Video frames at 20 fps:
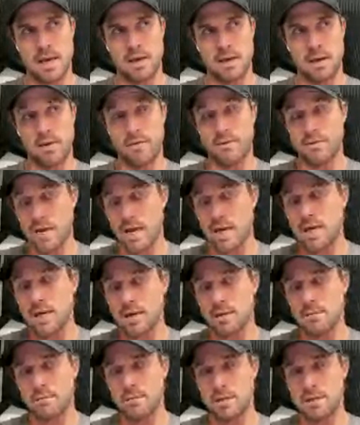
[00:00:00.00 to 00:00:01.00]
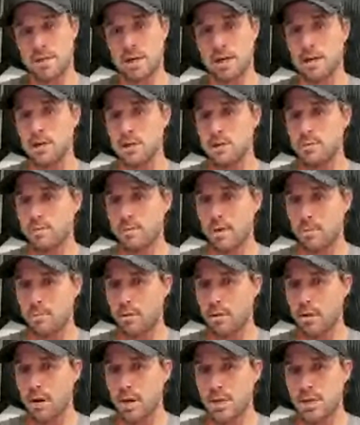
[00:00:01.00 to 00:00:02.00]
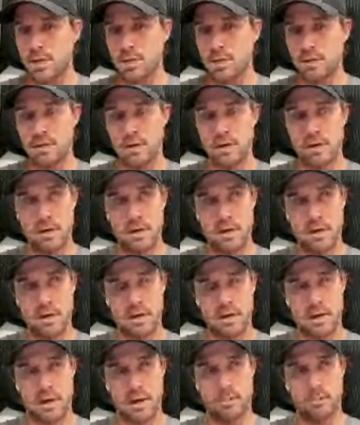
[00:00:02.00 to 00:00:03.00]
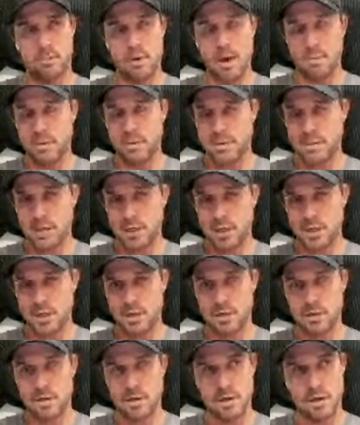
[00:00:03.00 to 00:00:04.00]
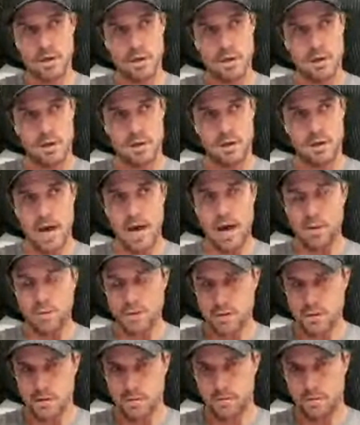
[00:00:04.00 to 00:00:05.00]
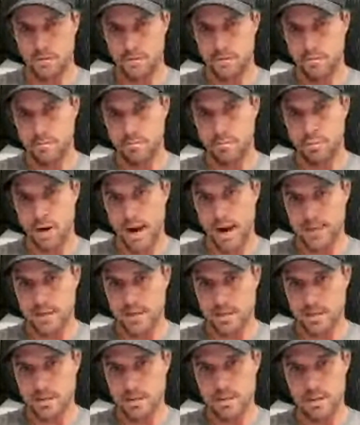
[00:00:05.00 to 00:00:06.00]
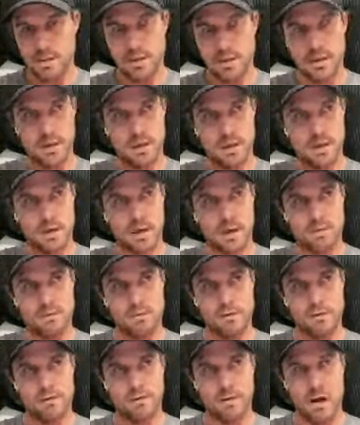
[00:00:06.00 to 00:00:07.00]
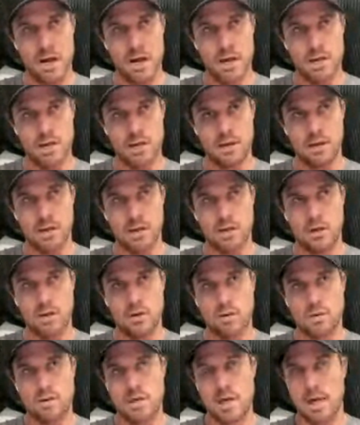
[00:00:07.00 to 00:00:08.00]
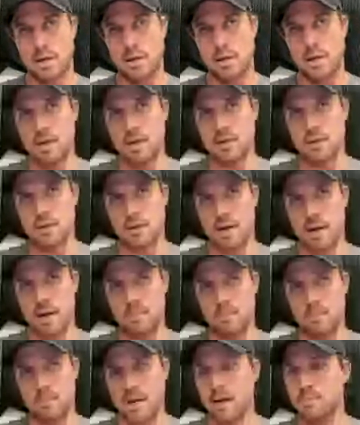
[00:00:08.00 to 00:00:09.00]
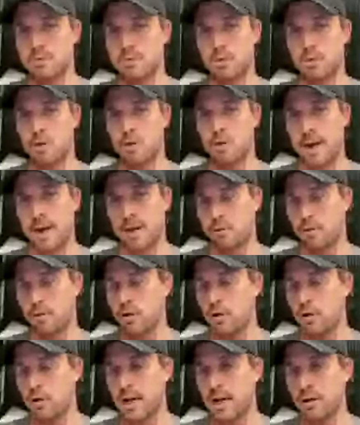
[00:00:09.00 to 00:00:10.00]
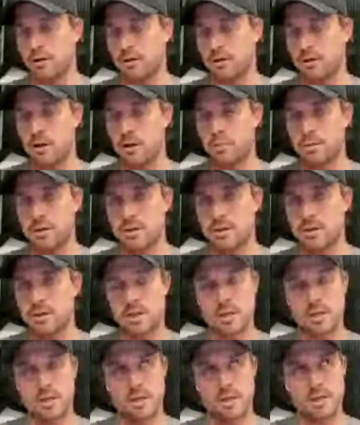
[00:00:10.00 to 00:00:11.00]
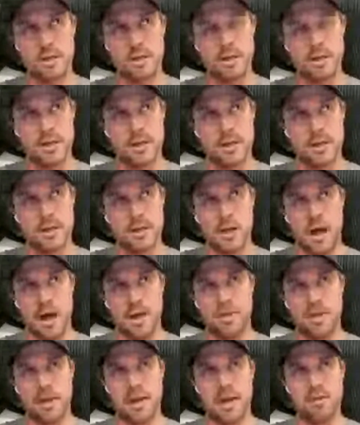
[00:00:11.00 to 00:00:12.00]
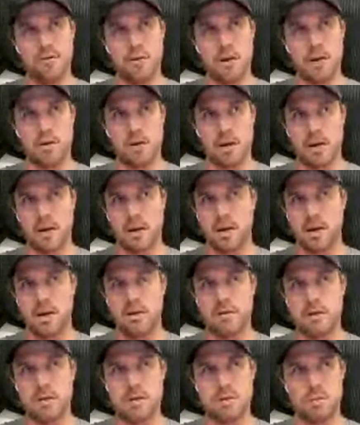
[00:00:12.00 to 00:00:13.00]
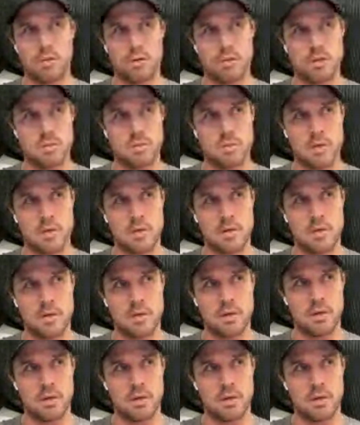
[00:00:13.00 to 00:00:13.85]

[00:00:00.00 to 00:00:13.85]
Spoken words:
have taken meticulous preparation, repetition, hours of practice, and refining your technique so that it becomes automatic when you get out into competition. And I think every cricketer, every sportsman